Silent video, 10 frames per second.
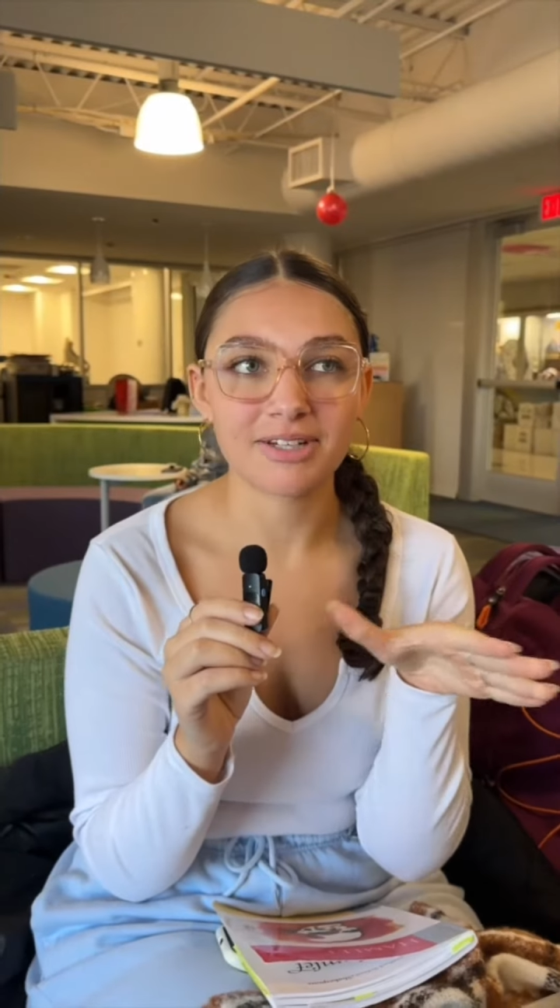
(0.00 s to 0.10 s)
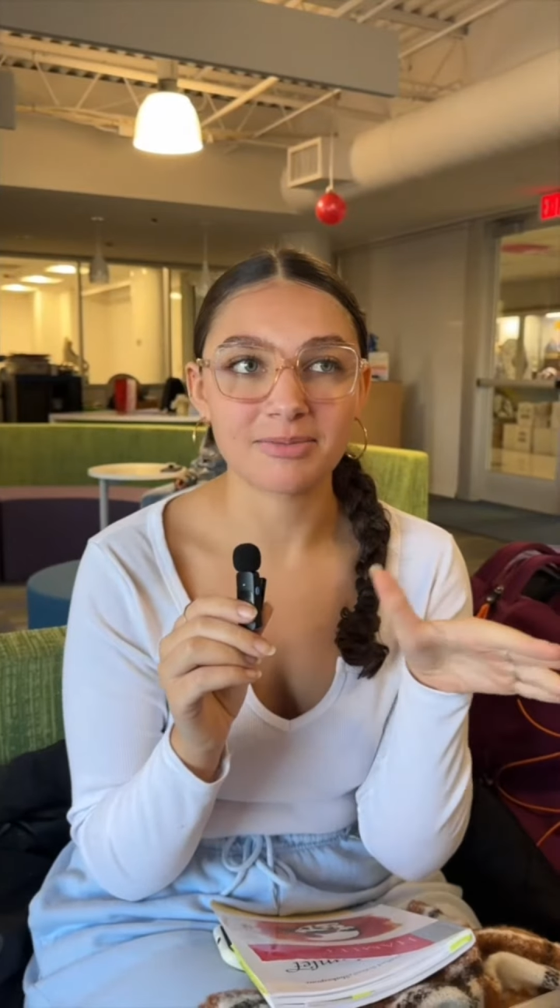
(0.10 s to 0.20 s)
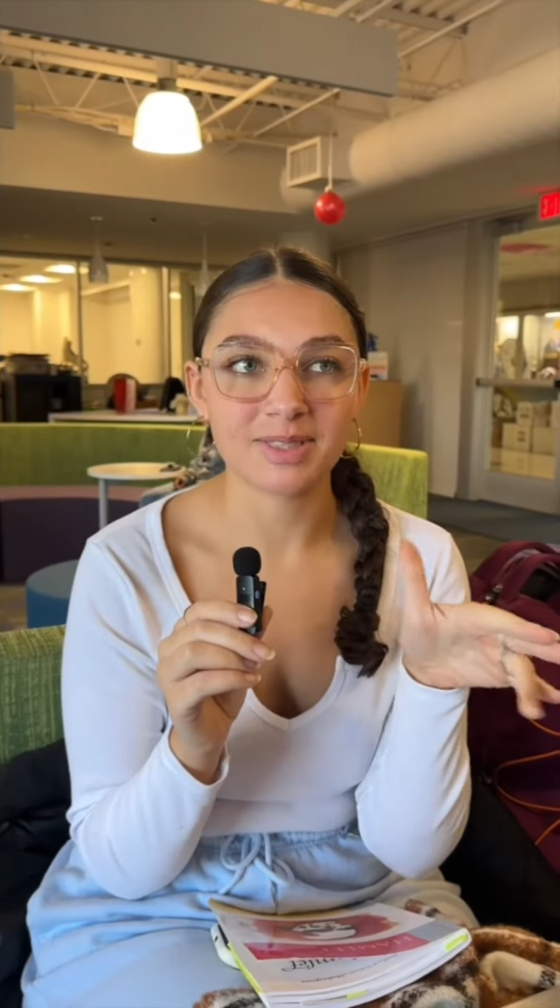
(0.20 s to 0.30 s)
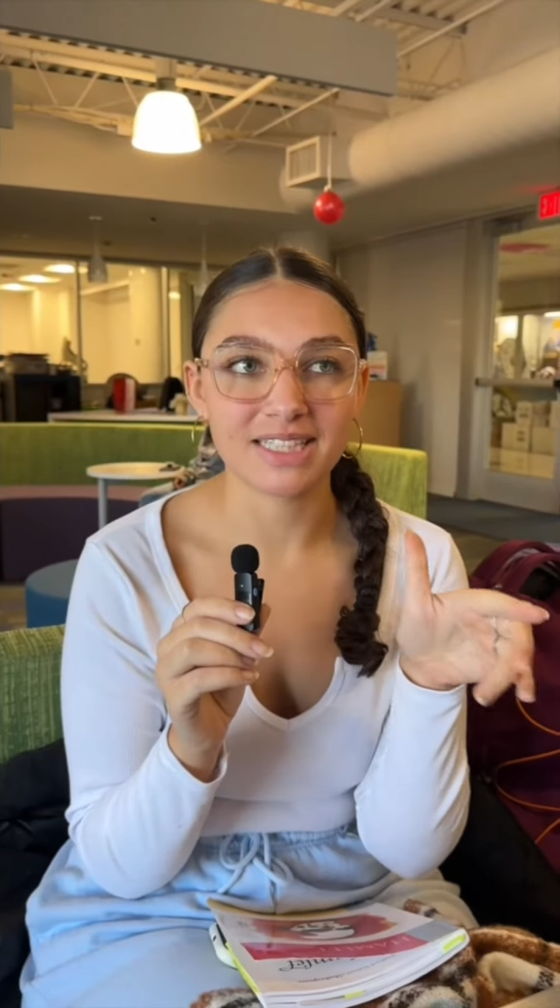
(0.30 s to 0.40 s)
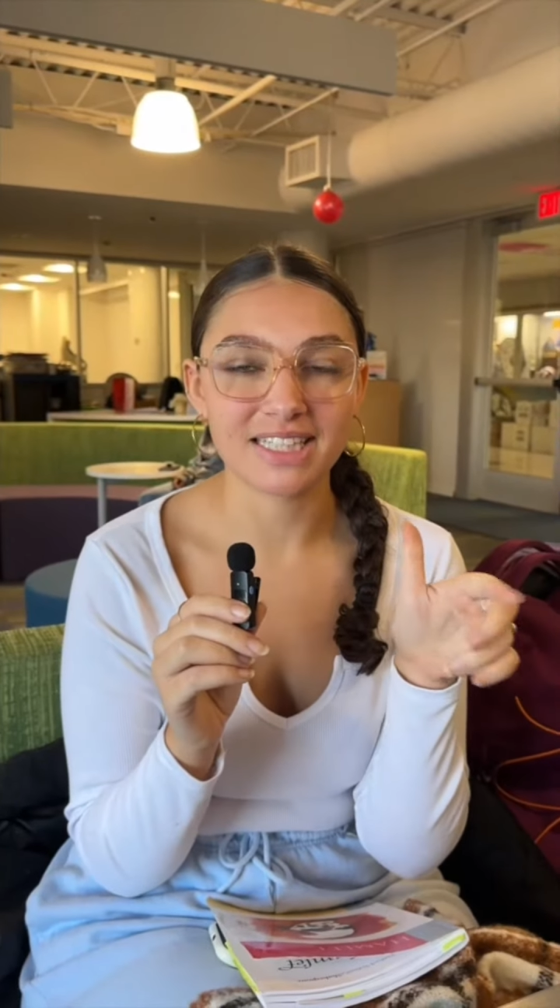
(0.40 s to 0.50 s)

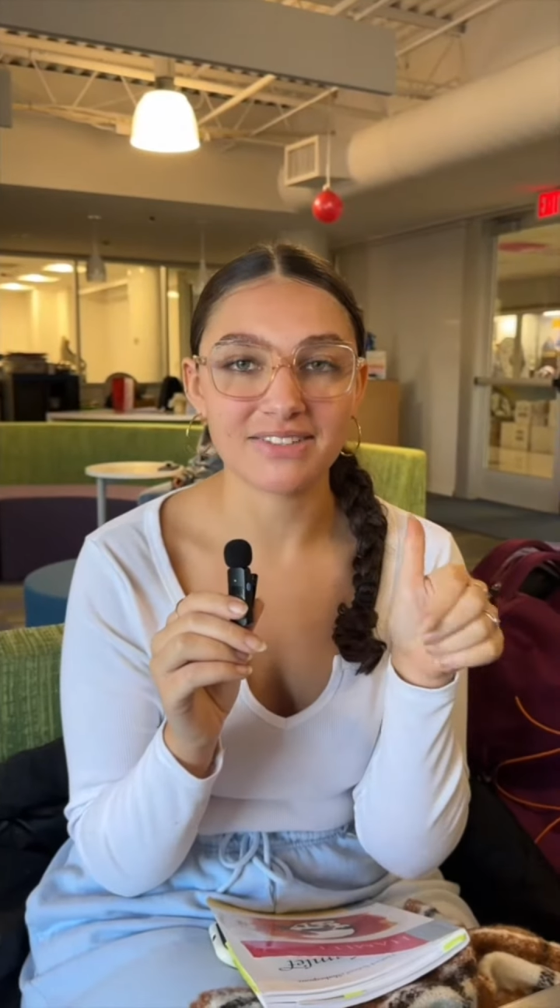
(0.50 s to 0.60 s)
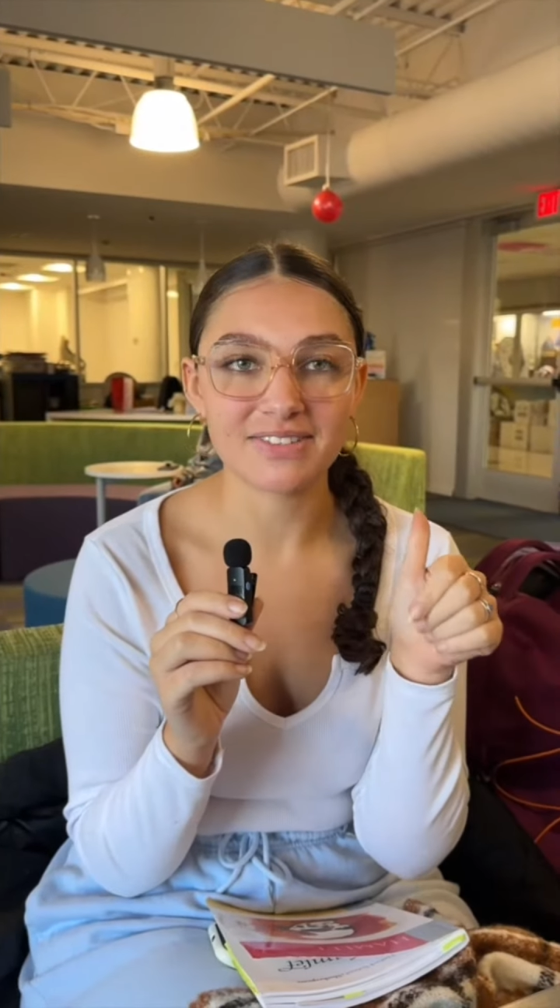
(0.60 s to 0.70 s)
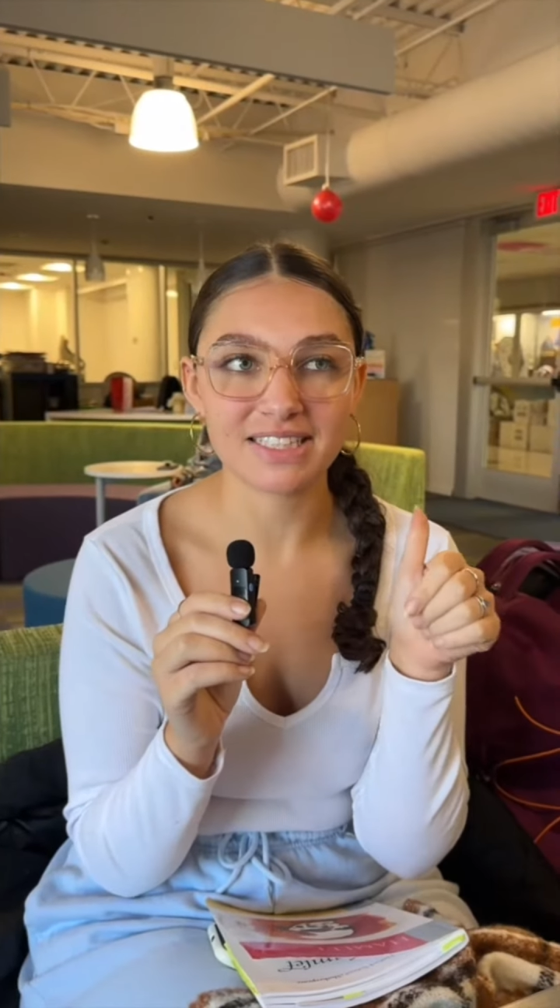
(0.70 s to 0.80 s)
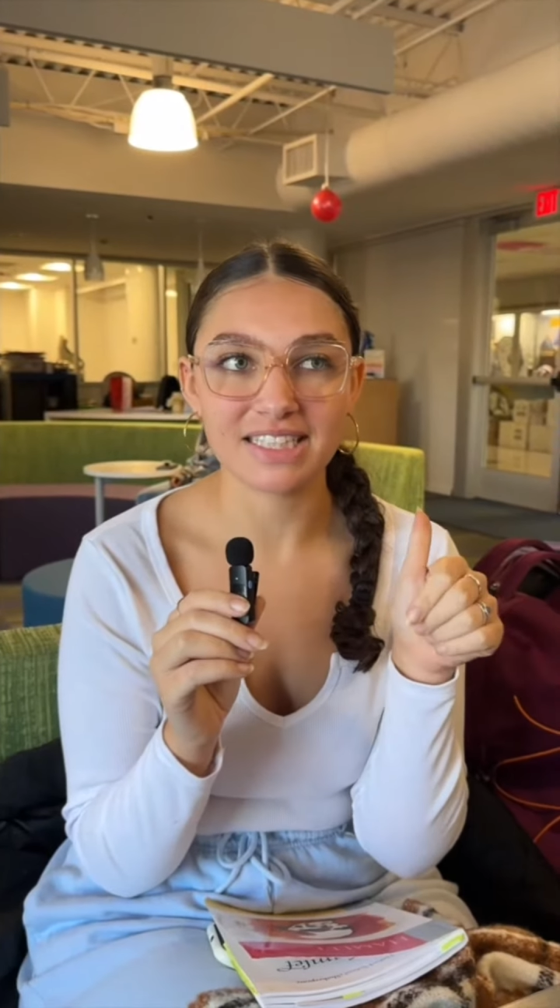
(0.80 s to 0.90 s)
family gives